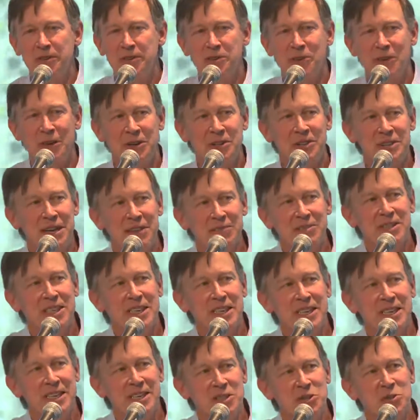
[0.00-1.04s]
So I could never
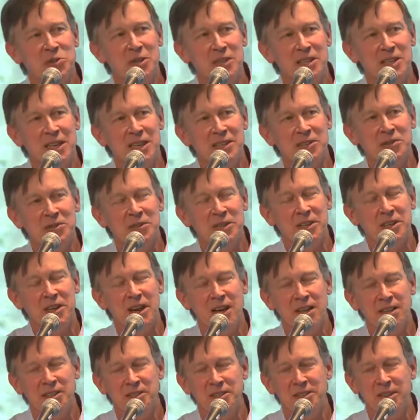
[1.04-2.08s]
take a history class during
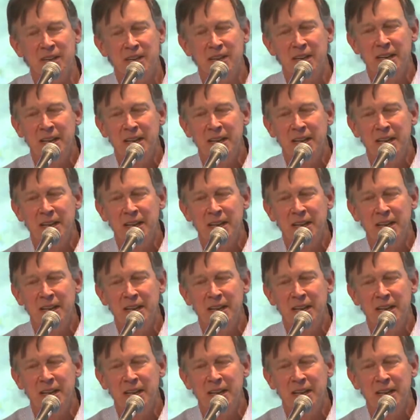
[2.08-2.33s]
college.